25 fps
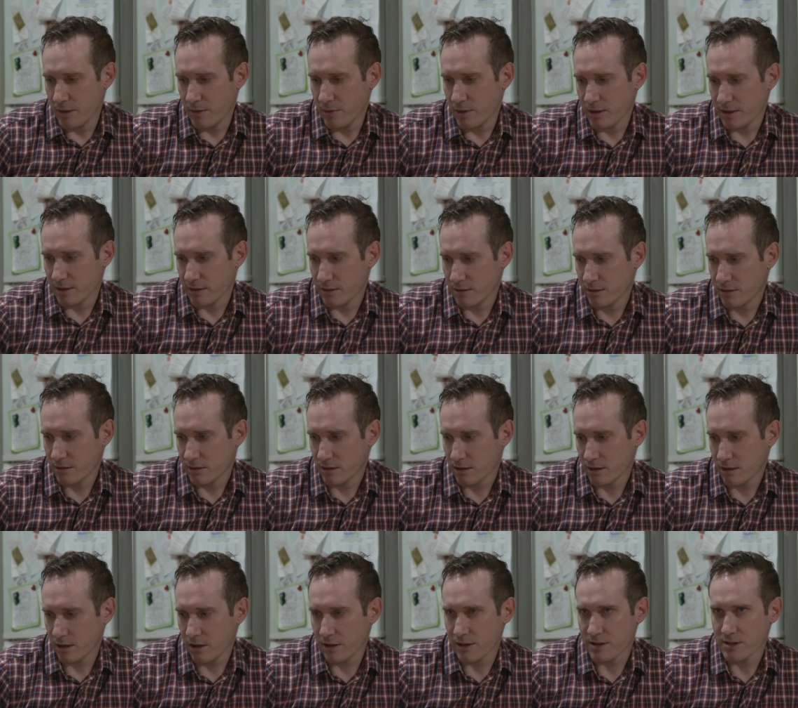be the one
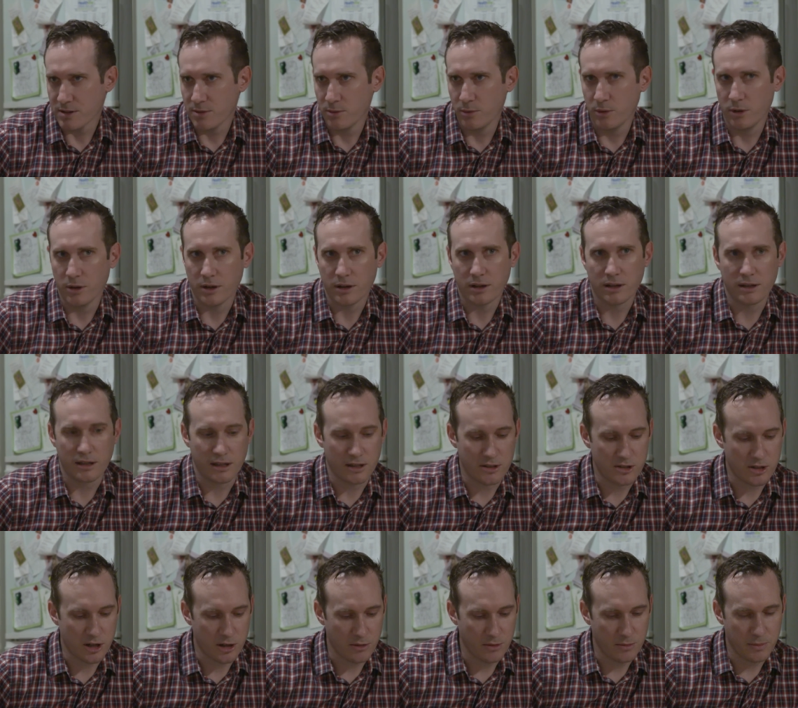going to work
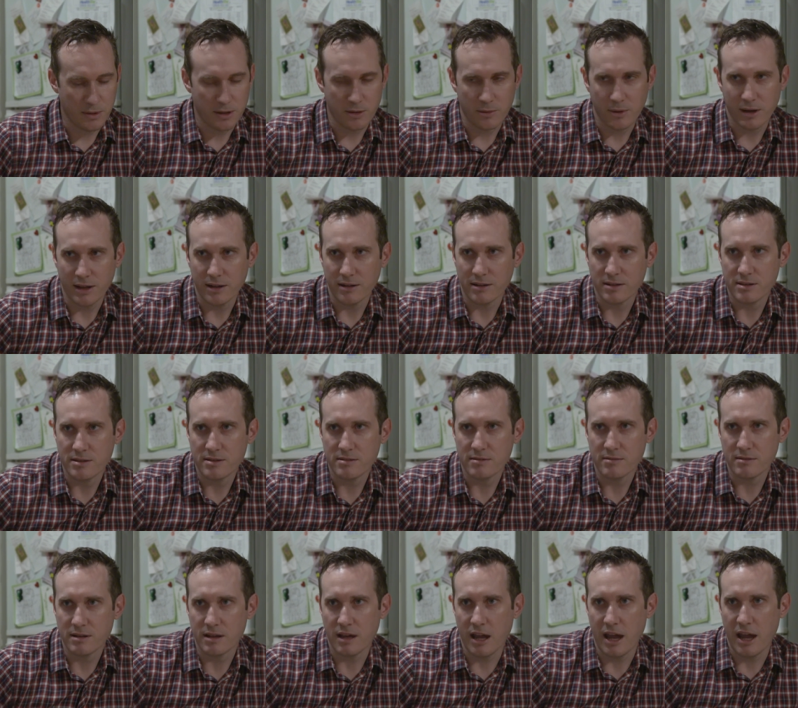and Jo would be the one
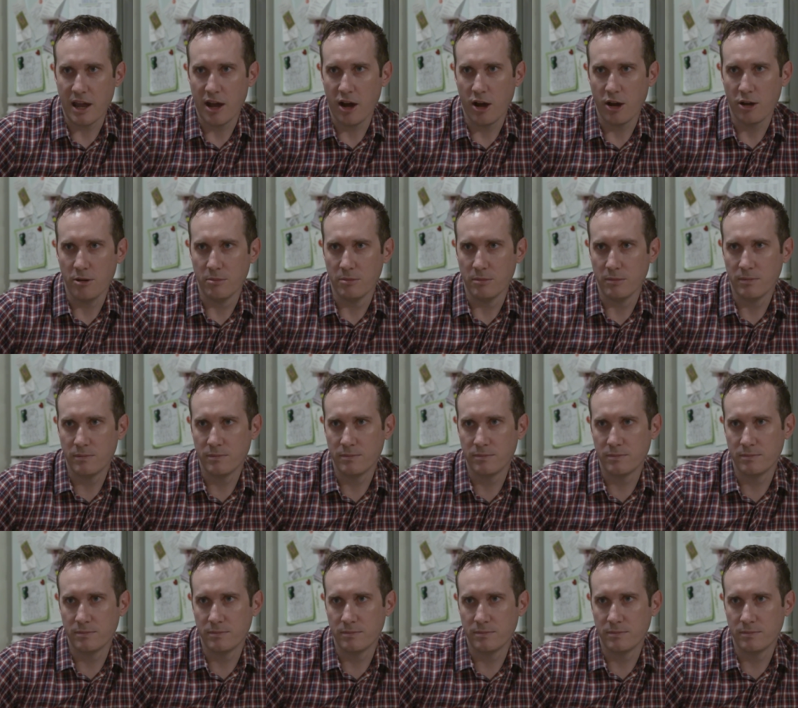at home